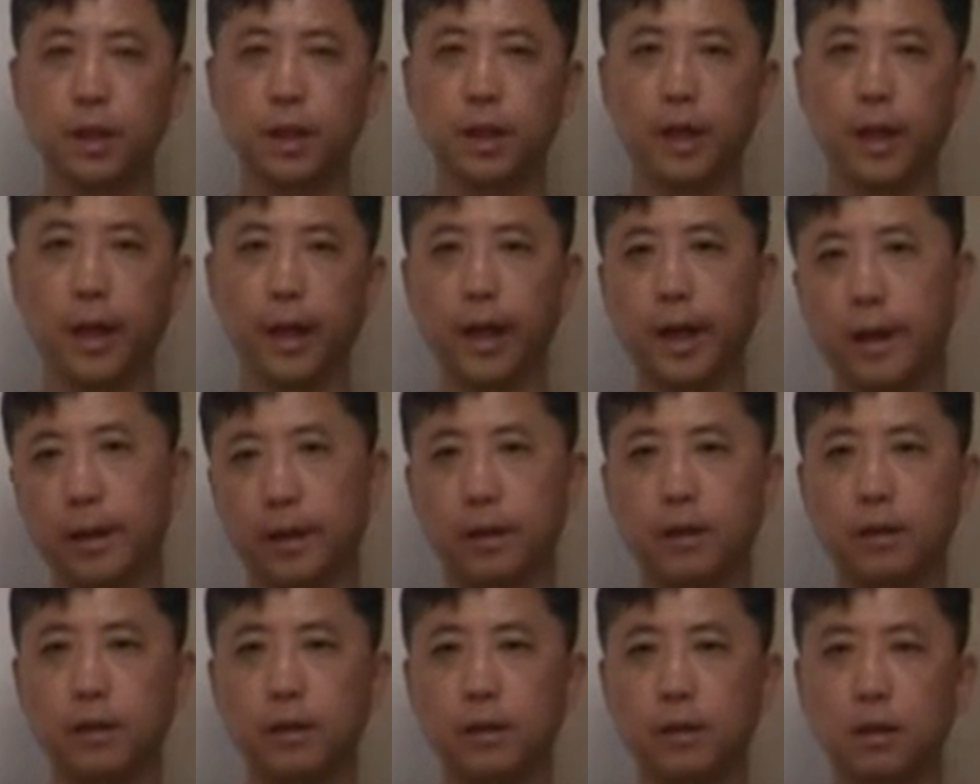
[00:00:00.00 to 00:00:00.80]

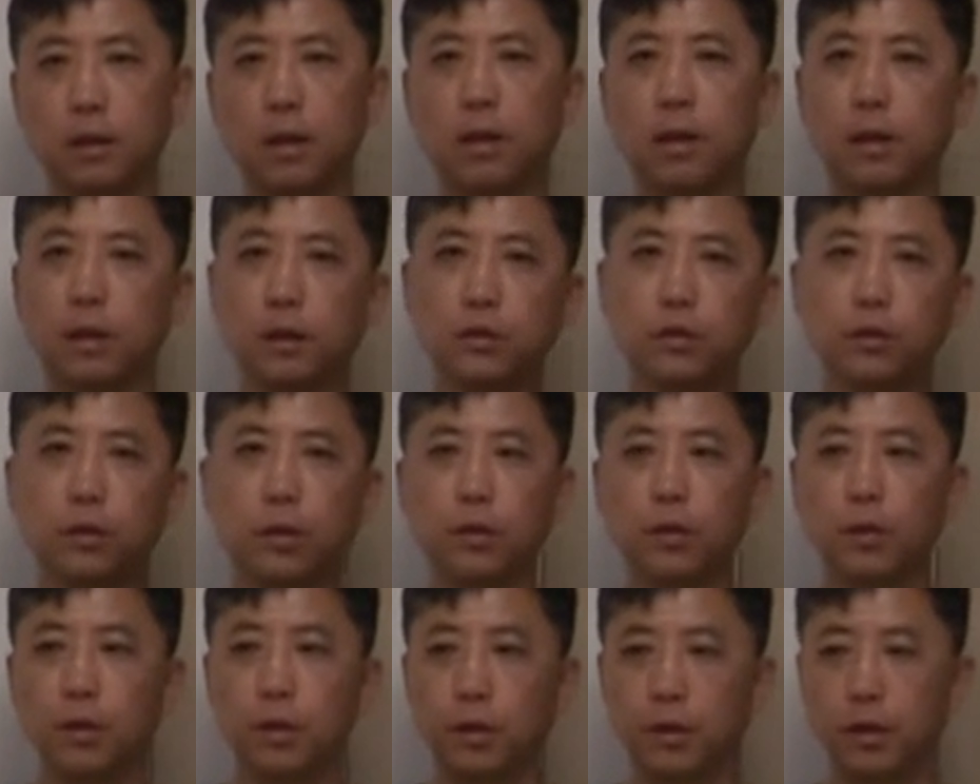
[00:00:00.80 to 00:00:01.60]
And
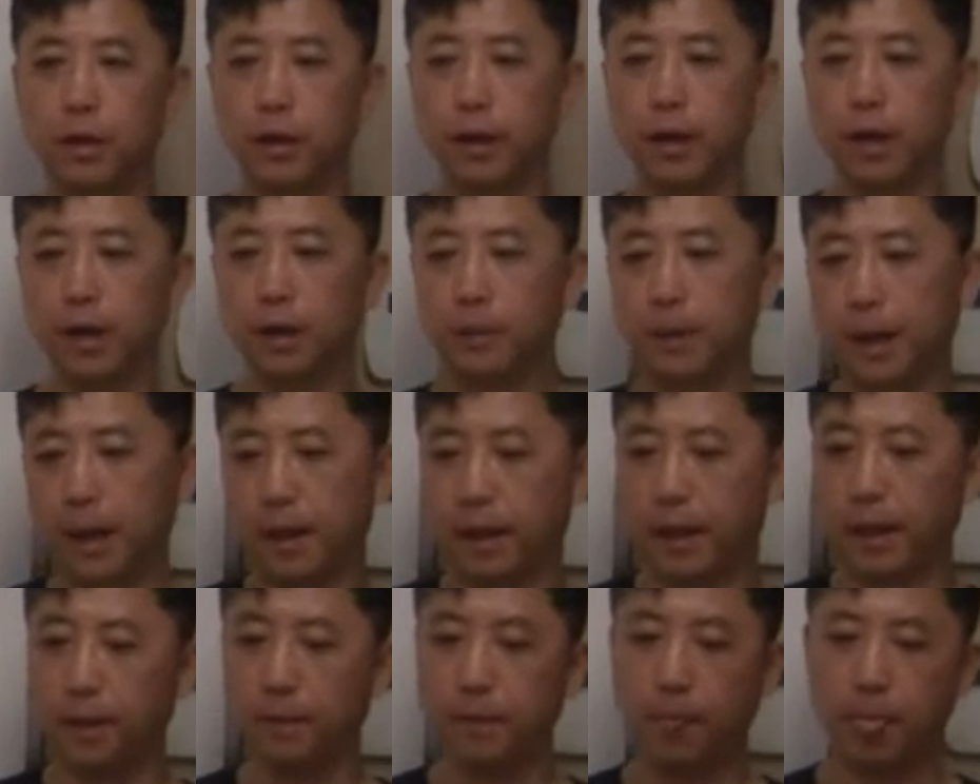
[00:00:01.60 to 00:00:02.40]
so think about
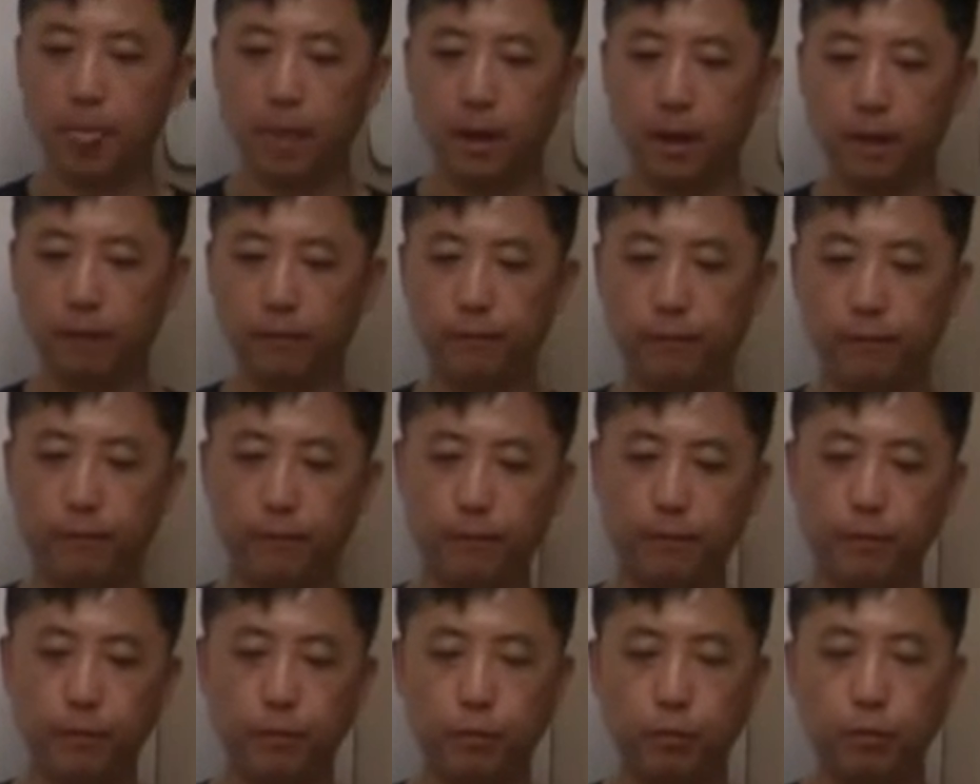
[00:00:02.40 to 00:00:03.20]
it. If
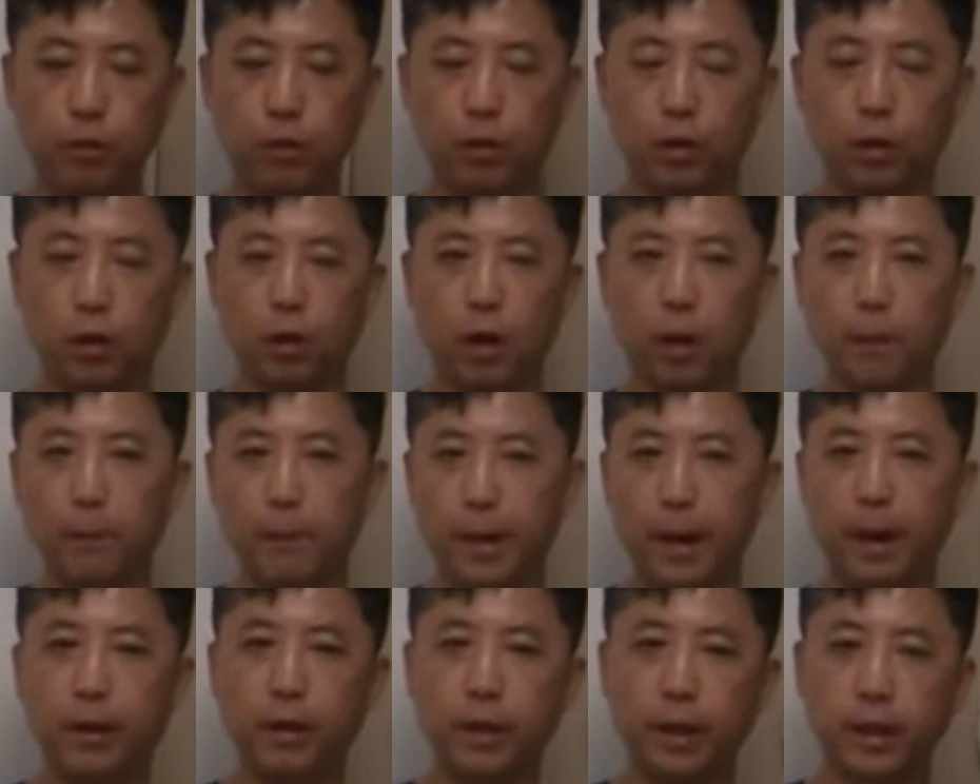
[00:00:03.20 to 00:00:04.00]

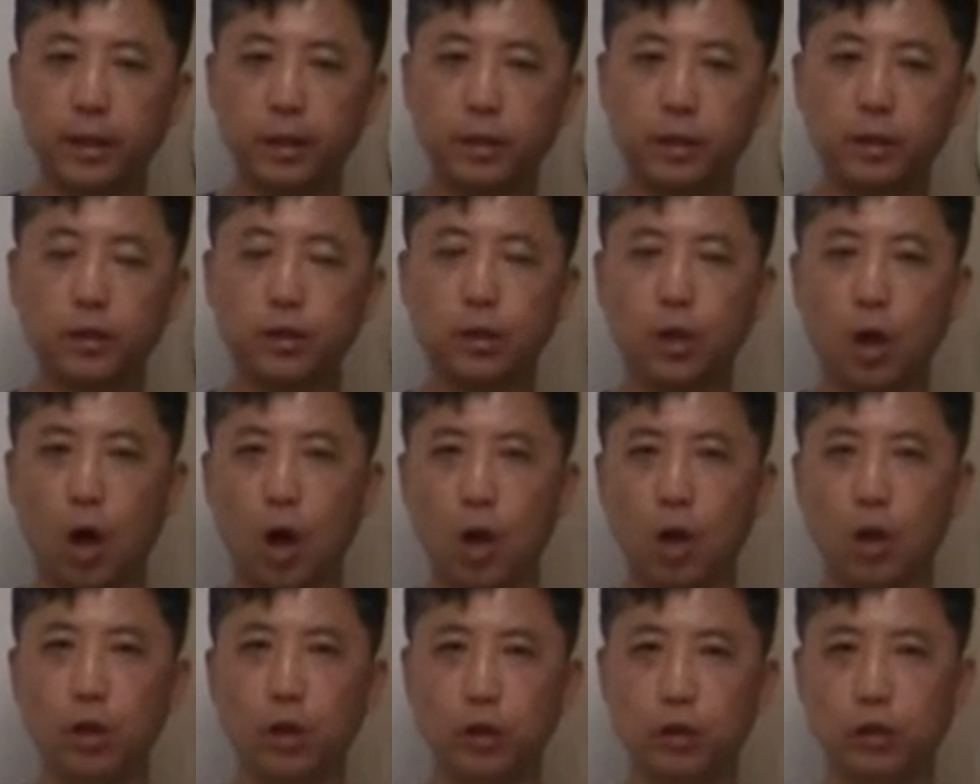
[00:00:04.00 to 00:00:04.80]
comparing the
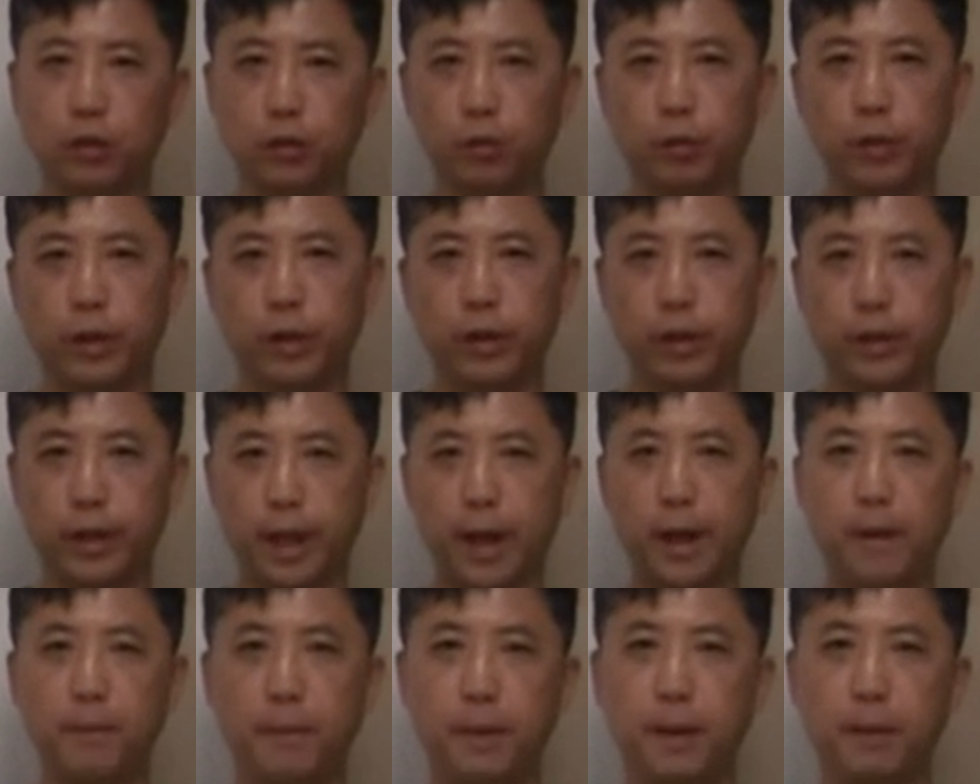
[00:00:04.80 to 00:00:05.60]
knowledge with
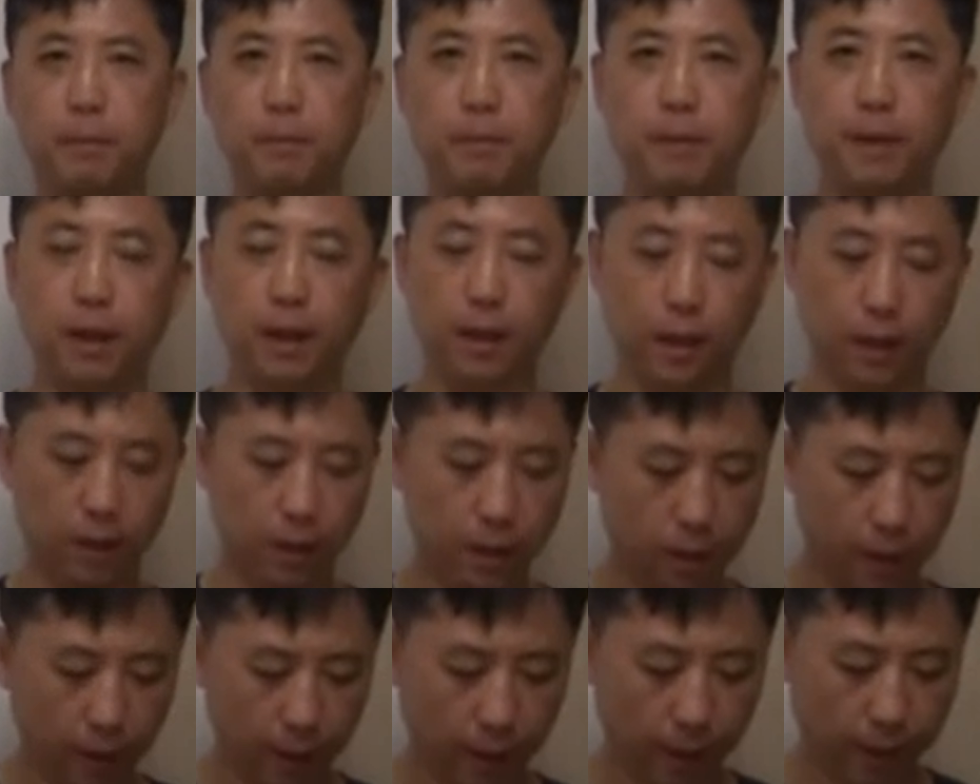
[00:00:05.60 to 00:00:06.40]
them and me
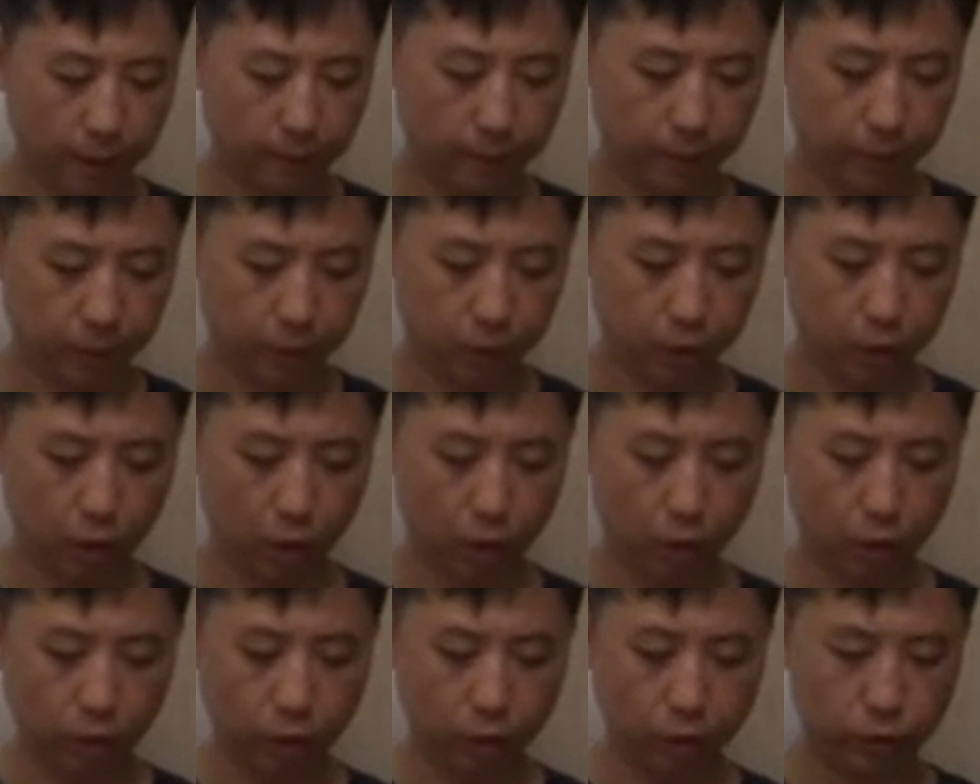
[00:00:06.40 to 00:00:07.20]
having the
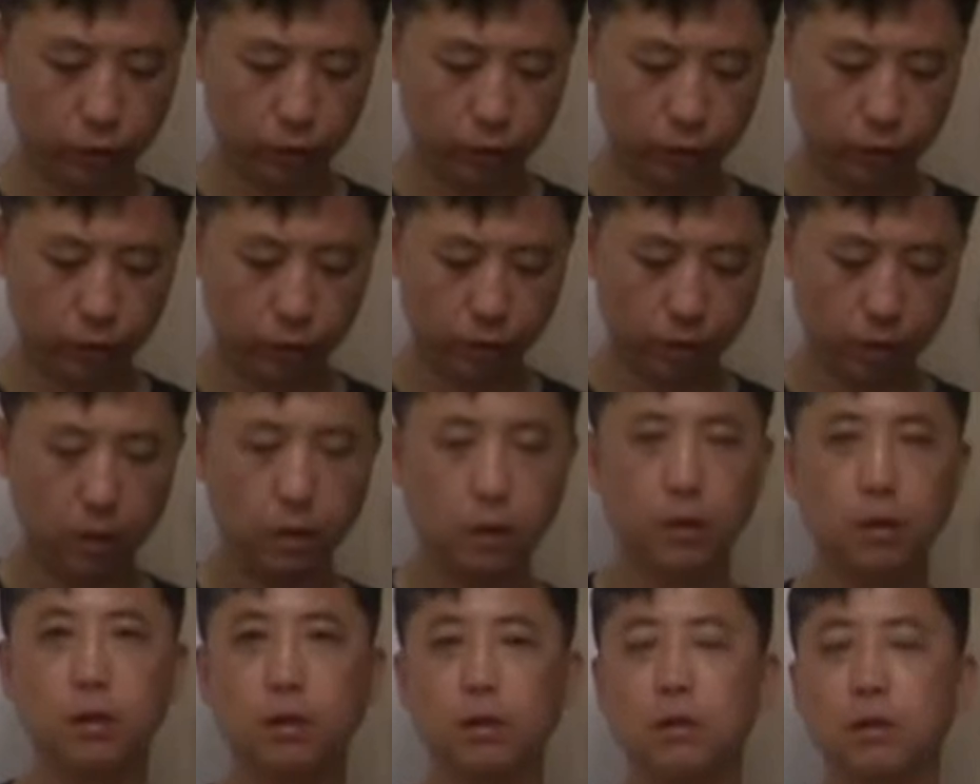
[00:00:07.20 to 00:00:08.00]
knowledge,
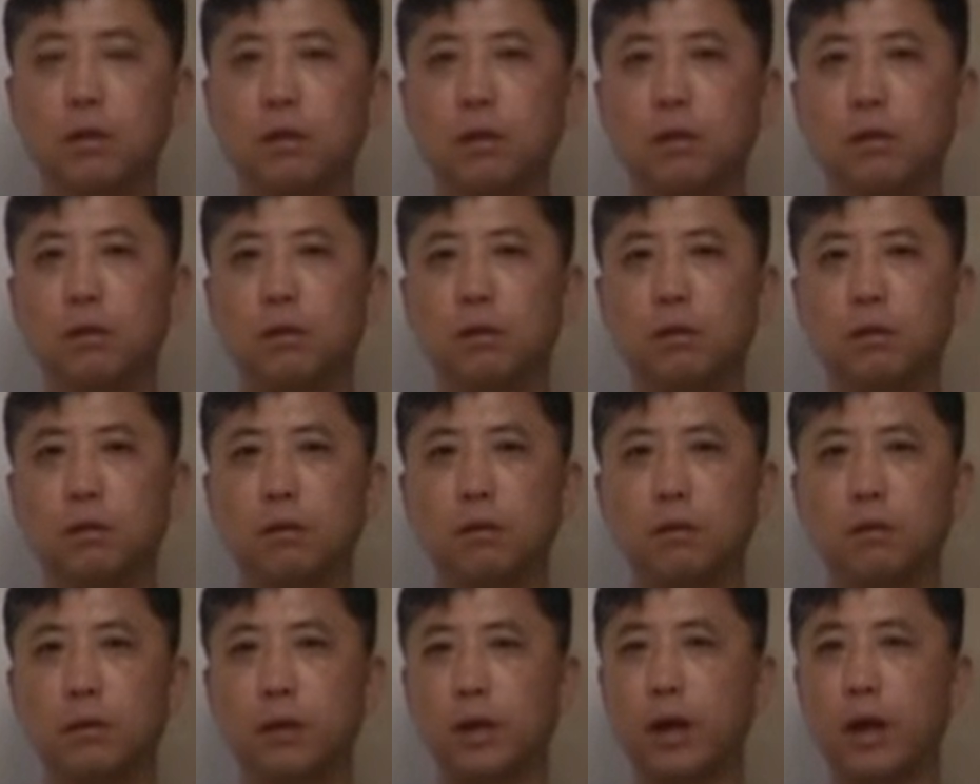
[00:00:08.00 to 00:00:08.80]

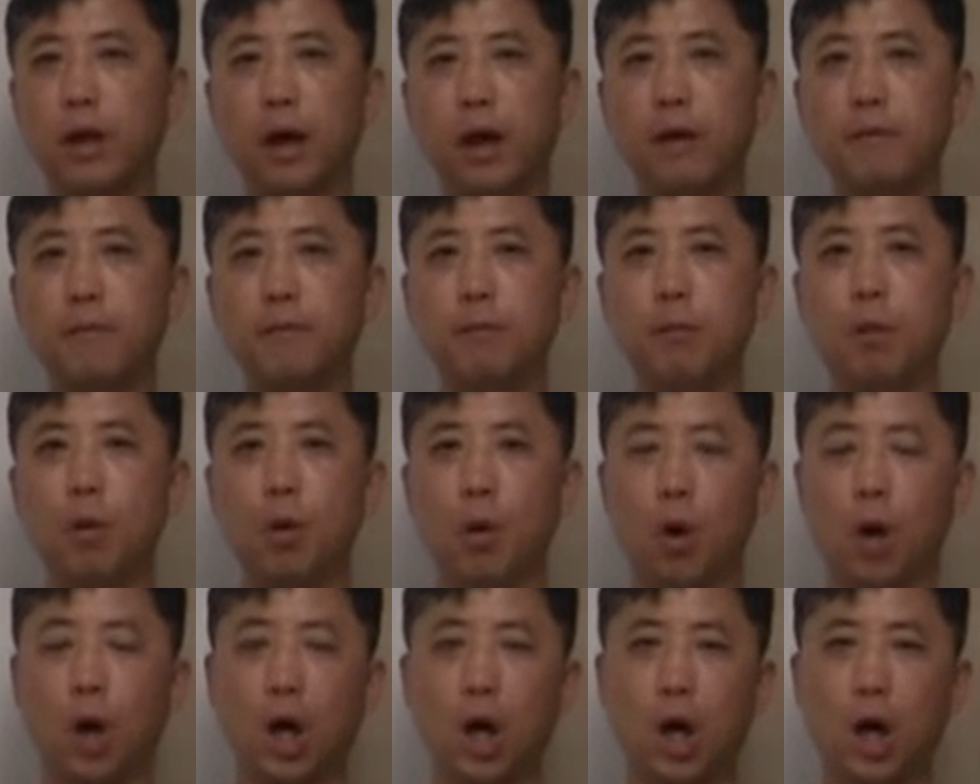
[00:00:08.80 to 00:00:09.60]
they have
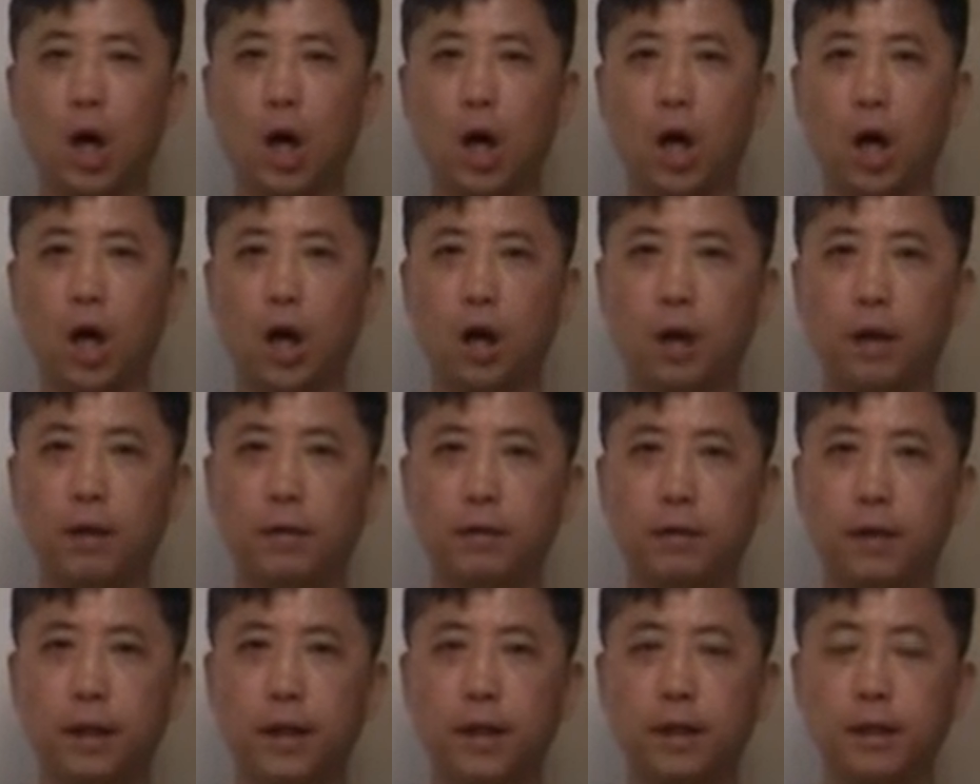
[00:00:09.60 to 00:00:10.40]
more,
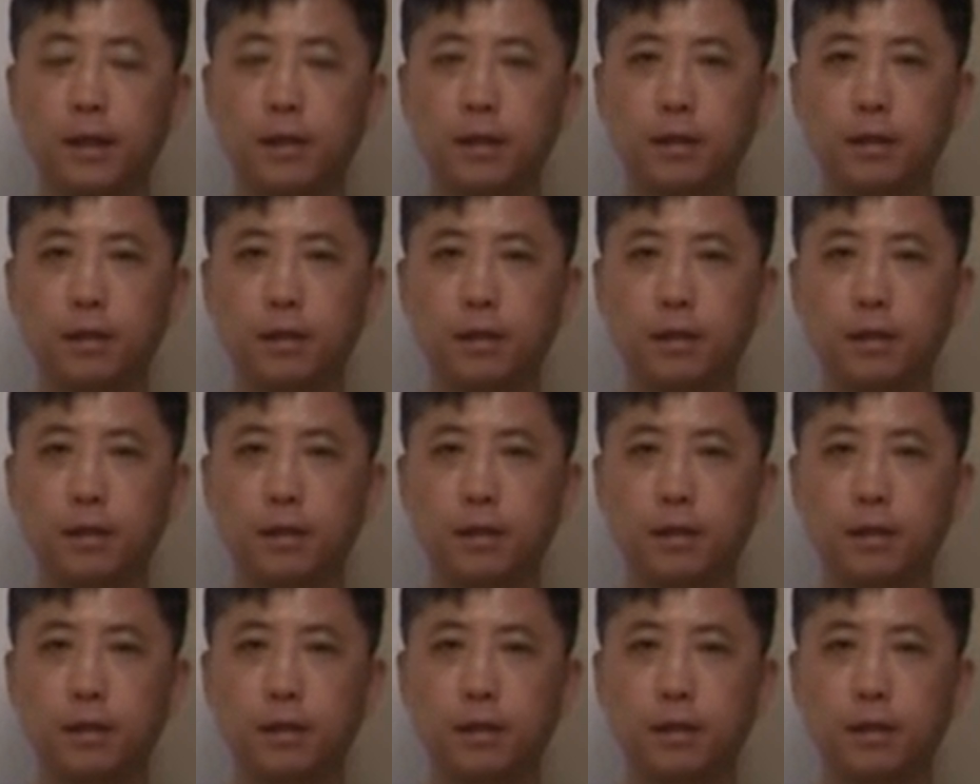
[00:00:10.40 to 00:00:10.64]
right?